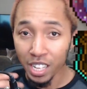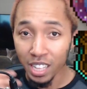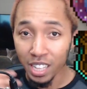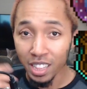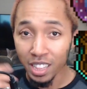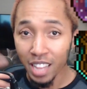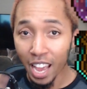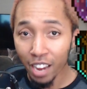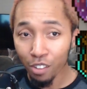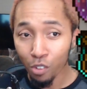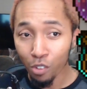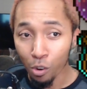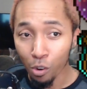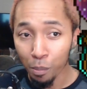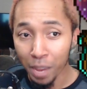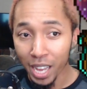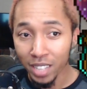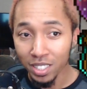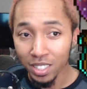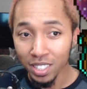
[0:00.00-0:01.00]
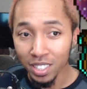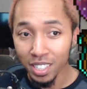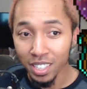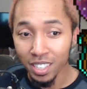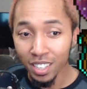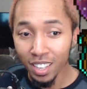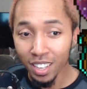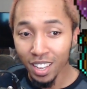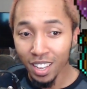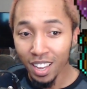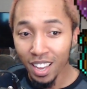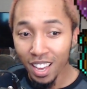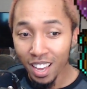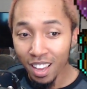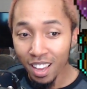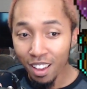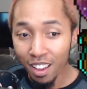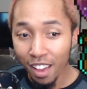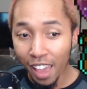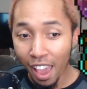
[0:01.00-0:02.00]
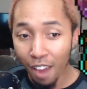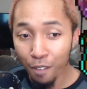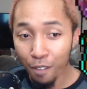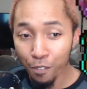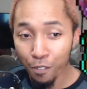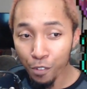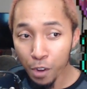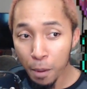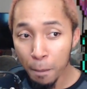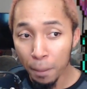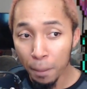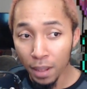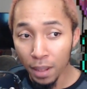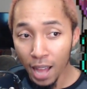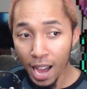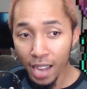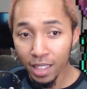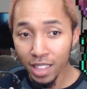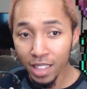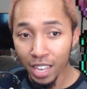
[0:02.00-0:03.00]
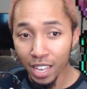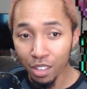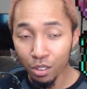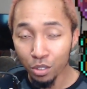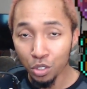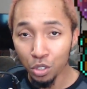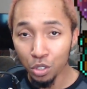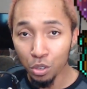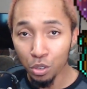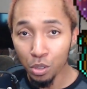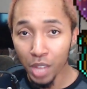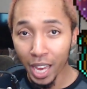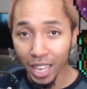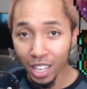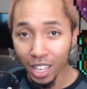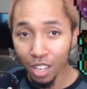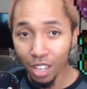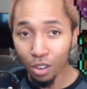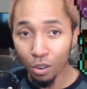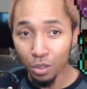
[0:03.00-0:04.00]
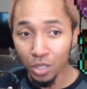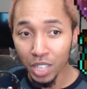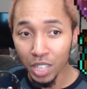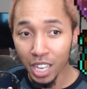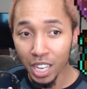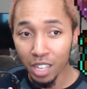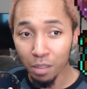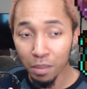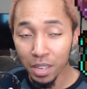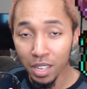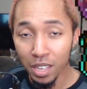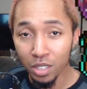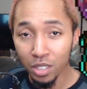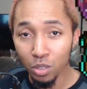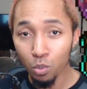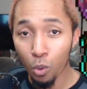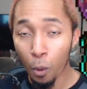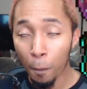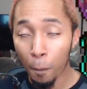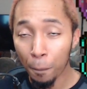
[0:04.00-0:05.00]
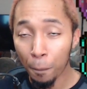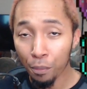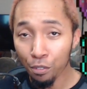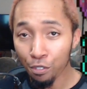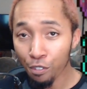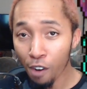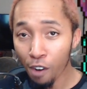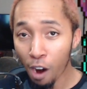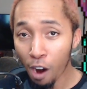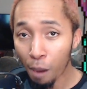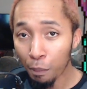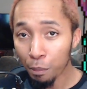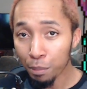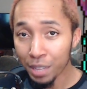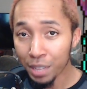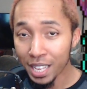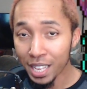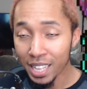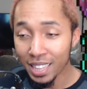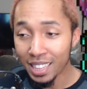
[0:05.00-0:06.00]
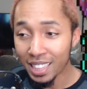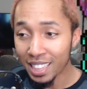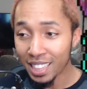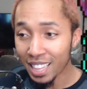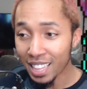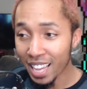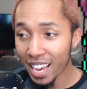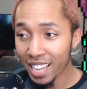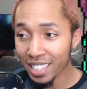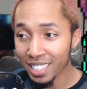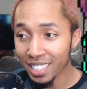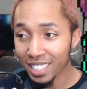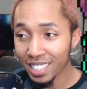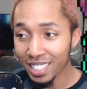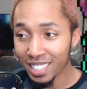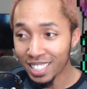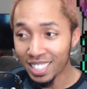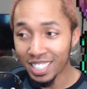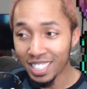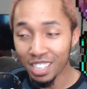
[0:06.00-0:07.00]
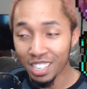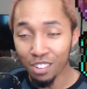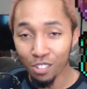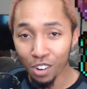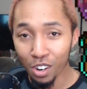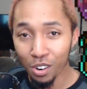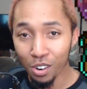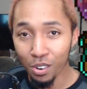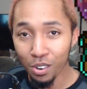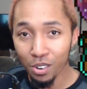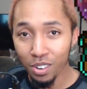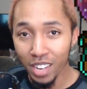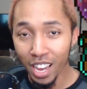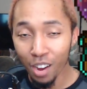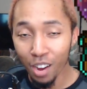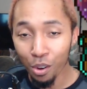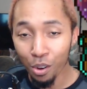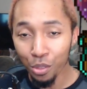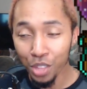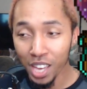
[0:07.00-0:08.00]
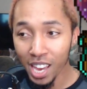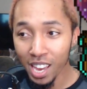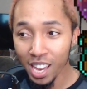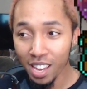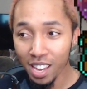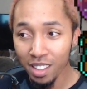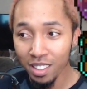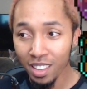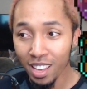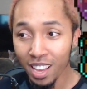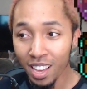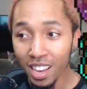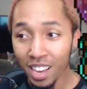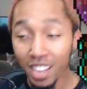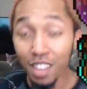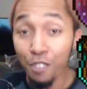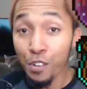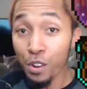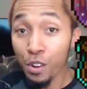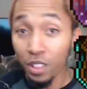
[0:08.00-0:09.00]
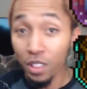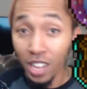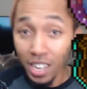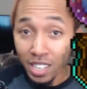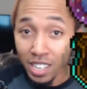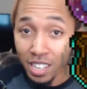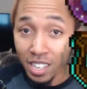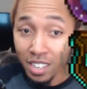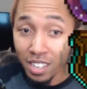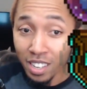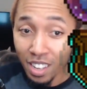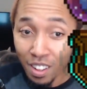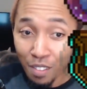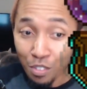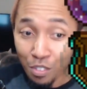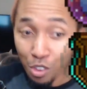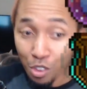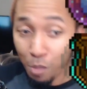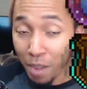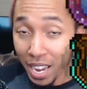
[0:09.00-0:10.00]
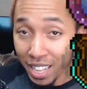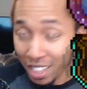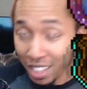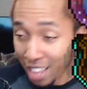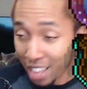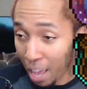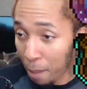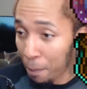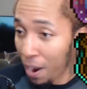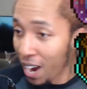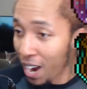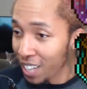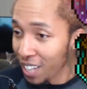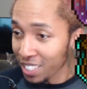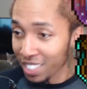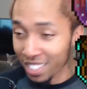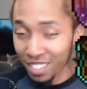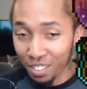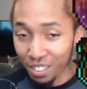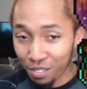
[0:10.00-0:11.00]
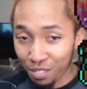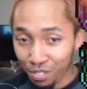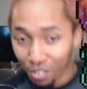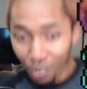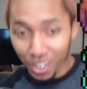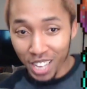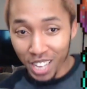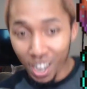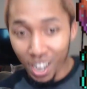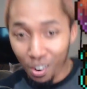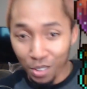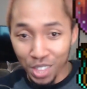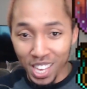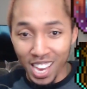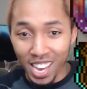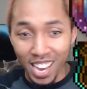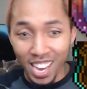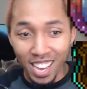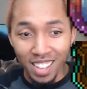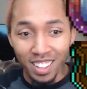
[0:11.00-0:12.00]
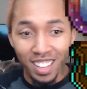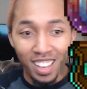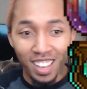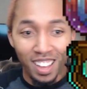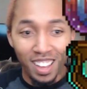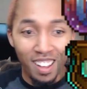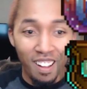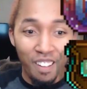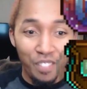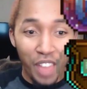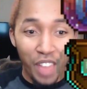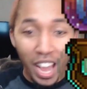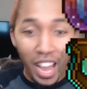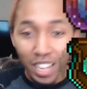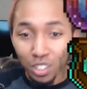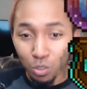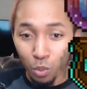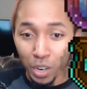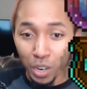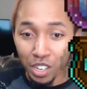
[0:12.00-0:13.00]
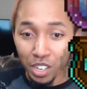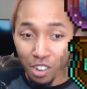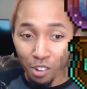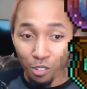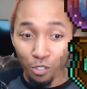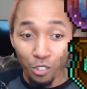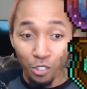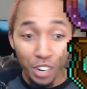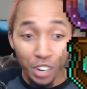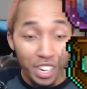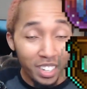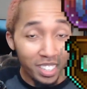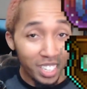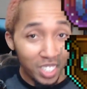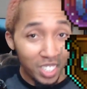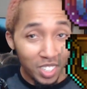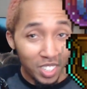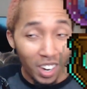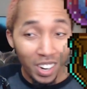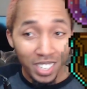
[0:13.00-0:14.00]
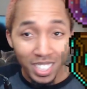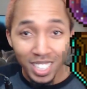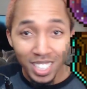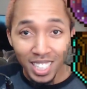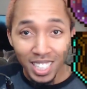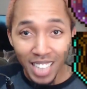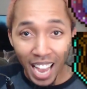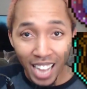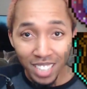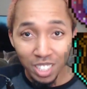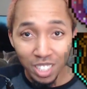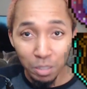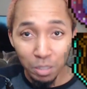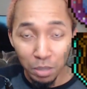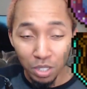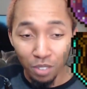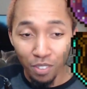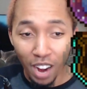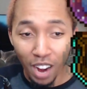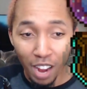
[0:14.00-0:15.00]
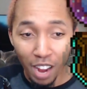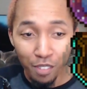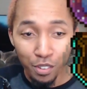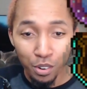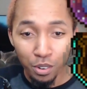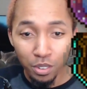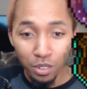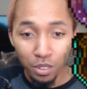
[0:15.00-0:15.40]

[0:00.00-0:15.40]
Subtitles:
necromancy, every block that you do that kills enemies will probably net 0 health gain, and if you're lucky, you might net positive on health gain. That's when you're really starting to stack some survival,